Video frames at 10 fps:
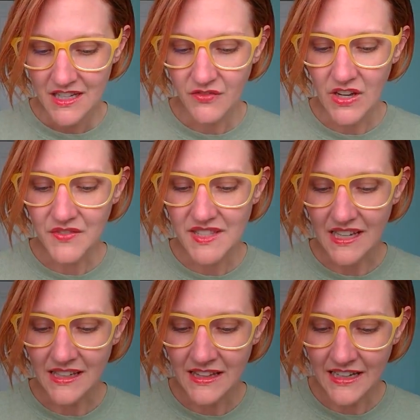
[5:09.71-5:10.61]
If you have
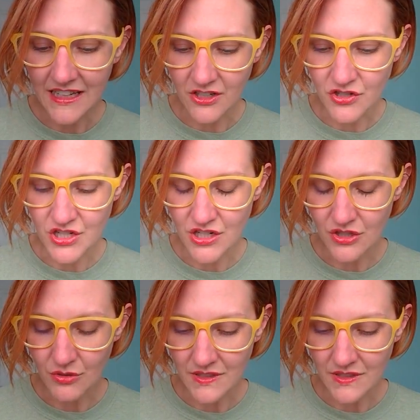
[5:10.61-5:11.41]
second line energy, you